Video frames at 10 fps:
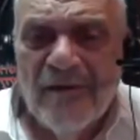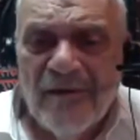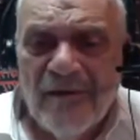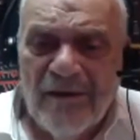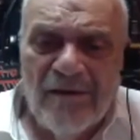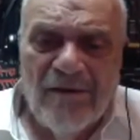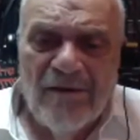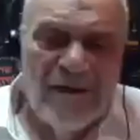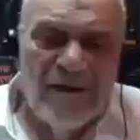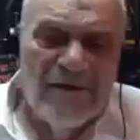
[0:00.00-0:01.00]

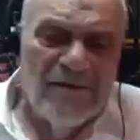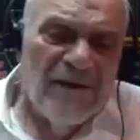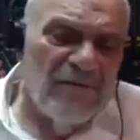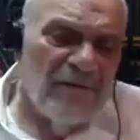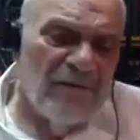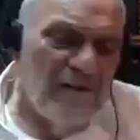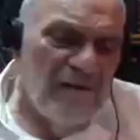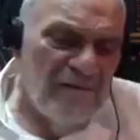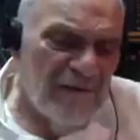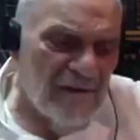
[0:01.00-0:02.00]
Anything else that we leave,
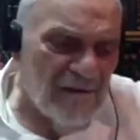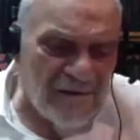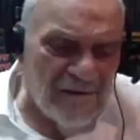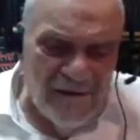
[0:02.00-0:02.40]
I